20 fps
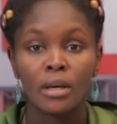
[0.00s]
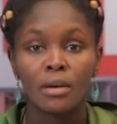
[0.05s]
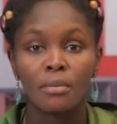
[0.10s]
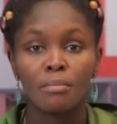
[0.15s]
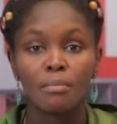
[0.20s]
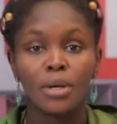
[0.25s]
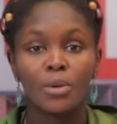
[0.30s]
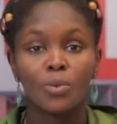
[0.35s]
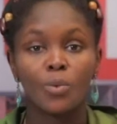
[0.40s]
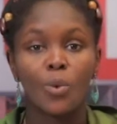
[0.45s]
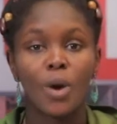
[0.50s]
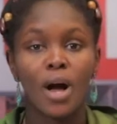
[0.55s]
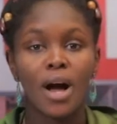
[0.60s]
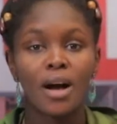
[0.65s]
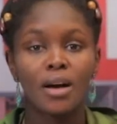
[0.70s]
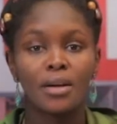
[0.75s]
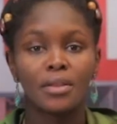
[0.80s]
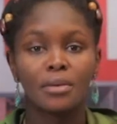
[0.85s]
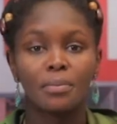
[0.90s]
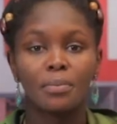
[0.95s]

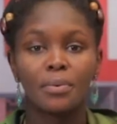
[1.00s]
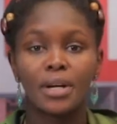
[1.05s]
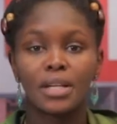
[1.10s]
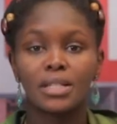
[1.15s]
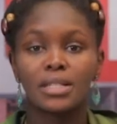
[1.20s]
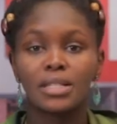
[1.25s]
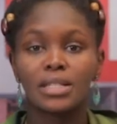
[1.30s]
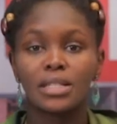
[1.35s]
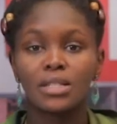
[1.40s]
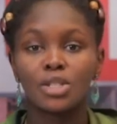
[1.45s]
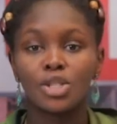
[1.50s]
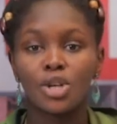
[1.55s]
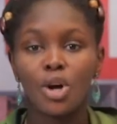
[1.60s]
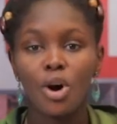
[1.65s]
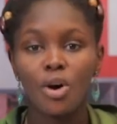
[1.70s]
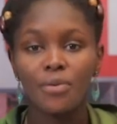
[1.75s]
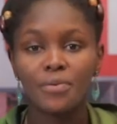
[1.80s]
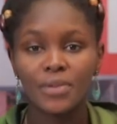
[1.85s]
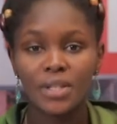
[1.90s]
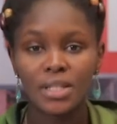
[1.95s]
Meanwhile, the President
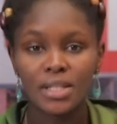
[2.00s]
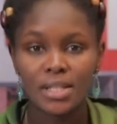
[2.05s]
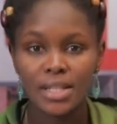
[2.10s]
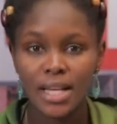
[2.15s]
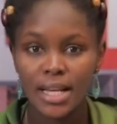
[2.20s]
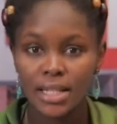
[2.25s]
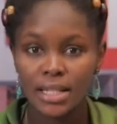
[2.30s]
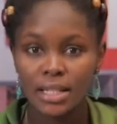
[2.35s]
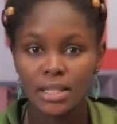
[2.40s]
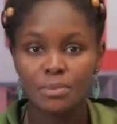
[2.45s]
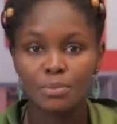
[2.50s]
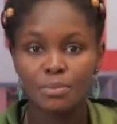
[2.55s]
of the Senate,